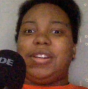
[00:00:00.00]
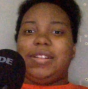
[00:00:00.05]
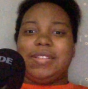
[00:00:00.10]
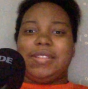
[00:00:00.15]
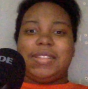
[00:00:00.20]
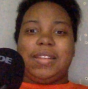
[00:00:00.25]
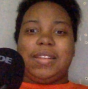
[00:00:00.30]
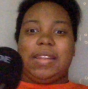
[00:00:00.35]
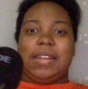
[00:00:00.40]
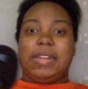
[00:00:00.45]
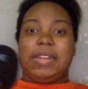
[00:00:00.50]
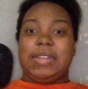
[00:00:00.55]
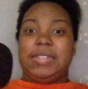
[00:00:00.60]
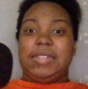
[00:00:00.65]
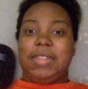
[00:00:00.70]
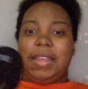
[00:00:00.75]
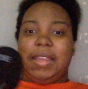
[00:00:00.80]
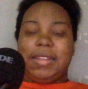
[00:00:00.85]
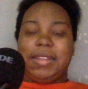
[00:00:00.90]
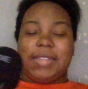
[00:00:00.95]
is an
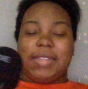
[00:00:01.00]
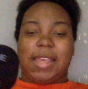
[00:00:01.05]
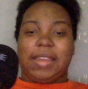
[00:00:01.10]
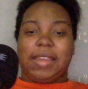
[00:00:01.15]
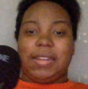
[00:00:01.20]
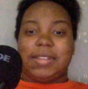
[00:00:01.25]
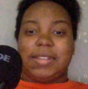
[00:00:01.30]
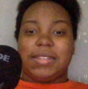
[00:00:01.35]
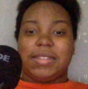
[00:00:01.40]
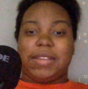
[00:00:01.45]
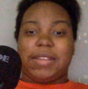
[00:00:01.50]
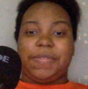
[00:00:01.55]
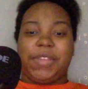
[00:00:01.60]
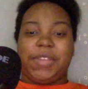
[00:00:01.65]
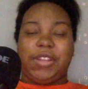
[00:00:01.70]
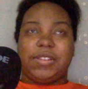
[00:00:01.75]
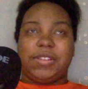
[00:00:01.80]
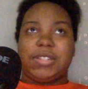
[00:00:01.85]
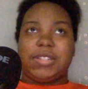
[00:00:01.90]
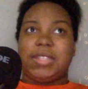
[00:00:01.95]
antagonistic
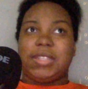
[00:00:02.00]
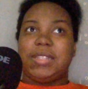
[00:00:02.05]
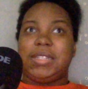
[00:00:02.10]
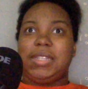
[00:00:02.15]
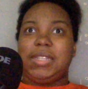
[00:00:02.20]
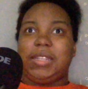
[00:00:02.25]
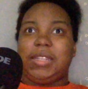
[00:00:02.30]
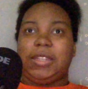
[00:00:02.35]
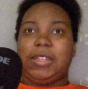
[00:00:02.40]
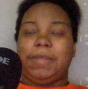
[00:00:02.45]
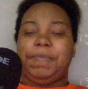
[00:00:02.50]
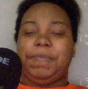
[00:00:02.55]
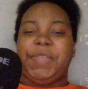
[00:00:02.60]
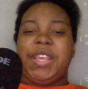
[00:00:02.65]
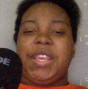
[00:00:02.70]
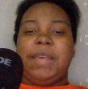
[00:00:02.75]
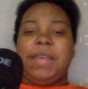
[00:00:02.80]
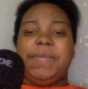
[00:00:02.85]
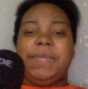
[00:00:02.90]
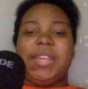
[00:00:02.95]
figure to the team
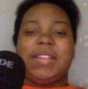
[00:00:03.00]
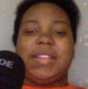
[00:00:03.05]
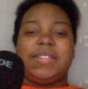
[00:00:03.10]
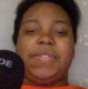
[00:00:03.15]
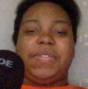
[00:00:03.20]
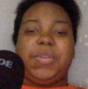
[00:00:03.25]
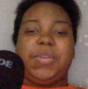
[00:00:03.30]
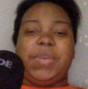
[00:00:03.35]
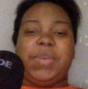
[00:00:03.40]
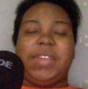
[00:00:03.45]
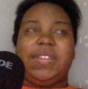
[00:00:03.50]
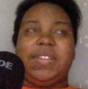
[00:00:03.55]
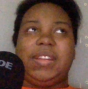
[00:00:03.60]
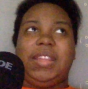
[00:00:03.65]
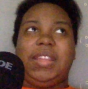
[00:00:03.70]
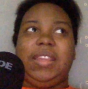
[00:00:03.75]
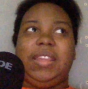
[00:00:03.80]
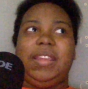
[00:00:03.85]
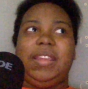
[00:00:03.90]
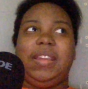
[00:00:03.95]
because of the way that
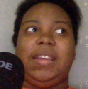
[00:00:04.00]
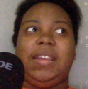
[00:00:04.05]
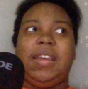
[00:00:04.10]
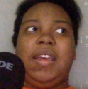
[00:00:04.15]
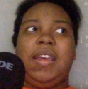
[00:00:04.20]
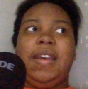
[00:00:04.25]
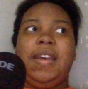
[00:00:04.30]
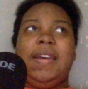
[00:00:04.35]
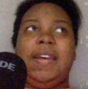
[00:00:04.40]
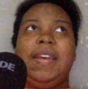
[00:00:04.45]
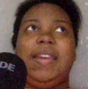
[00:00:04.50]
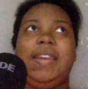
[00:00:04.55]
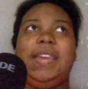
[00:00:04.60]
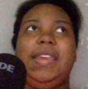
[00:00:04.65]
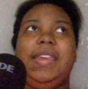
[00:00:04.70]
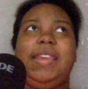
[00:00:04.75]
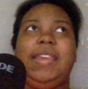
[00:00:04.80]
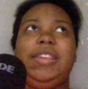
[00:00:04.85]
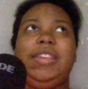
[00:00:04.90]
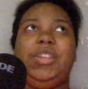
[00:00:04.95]
he
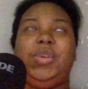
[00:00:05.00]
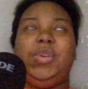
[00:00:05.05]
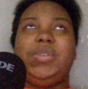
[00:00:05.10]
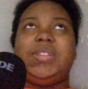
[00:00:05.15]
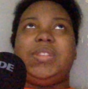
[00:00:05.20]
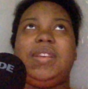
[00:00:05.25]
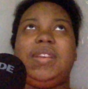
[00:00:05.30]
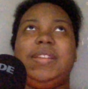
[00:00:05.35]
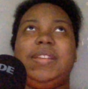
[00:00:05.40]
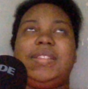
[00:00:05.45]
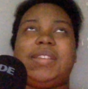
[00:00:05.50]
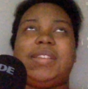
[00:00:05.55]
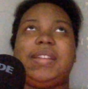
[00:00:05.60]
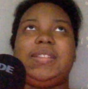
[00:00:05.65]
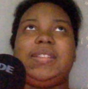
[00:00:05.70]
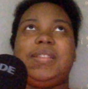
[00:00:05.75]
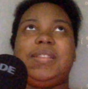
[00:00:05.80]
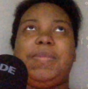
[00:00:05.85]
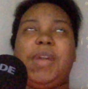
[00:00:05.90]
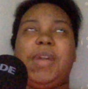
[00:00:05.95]
incites
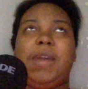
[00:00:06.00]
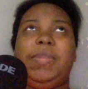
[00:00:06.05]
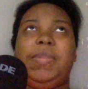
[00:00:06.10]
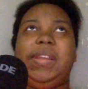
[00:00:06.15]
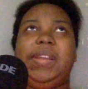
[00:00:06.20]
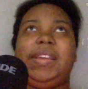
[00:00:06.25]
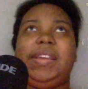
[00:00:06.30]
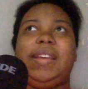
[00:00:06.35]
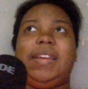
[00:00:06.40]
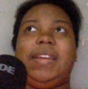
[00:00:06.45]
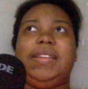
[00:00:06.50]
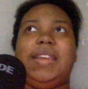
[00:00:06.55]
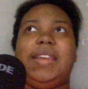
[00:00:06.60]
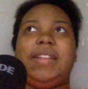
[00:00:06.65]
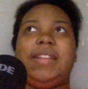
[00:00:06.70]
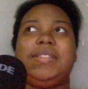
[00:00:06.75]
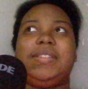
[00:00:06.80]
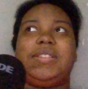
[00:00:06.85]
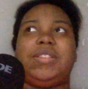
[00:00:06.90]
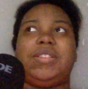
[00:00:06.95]
the public
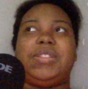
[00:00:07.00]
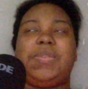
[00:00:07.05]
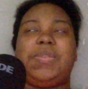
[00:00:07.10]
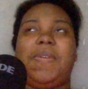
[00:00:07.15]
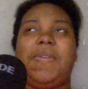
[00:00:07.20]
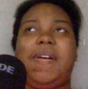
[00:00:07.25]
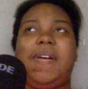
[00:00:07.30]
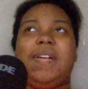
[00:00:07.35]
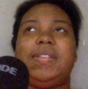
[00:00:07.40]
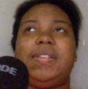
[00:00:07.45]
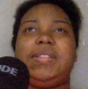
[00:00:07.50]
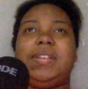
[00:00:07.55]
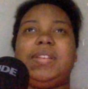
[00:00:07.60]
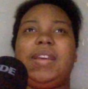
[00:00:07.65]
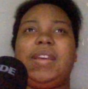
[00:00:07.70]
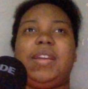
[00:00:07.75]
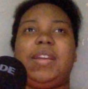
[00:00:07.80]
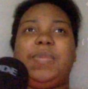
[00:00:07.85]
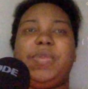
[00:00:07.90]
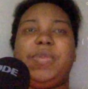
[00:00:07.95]
against the squad to
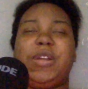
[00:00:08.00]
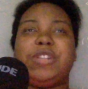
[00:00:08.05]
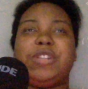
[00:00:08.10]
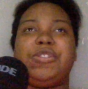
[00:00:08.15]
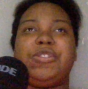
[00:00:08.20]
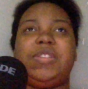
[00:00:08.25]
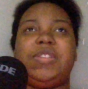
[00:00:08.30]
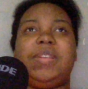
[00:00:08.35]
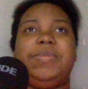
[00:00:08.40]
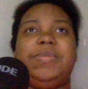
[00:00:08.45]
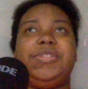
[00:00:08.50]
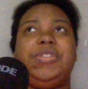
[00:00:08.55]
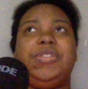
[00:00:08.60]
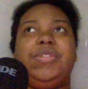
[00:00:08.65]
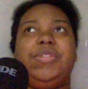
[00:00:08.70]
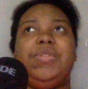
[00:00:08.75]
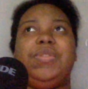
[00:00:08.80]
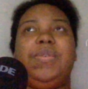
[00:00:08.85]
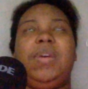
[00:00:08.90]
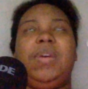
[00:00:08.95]
kind of pressure them
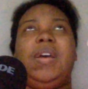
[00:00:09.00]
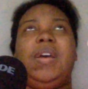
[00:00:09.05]
to